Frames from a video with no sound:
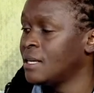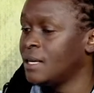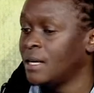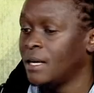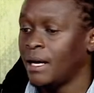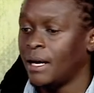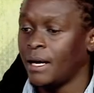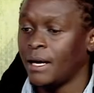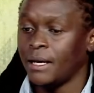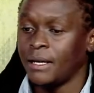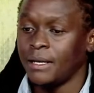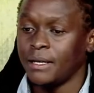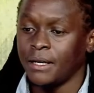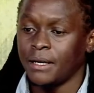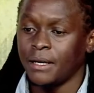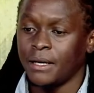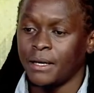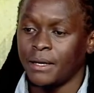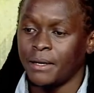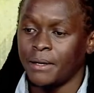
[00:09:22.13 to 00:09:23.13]
Yes. And
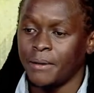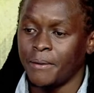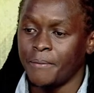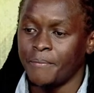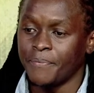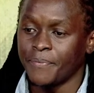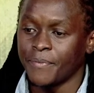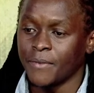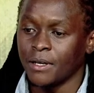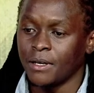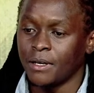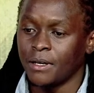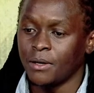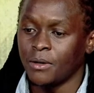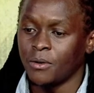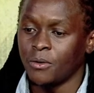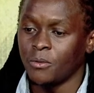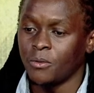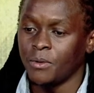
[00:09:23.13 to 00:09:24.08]
um, uh,